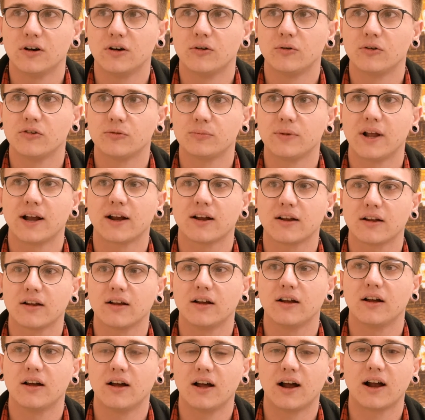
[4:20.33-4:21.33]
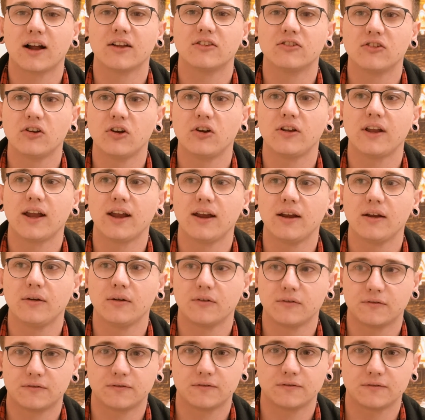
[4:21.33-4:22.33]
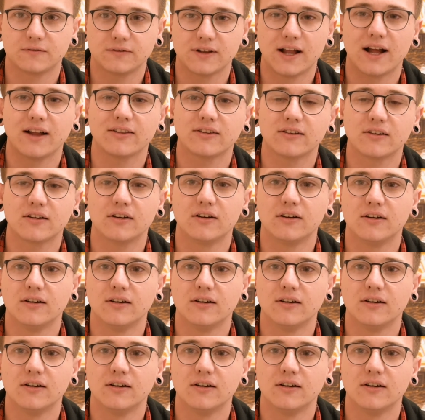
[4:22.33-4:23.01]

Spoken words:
I always been like a 2D flat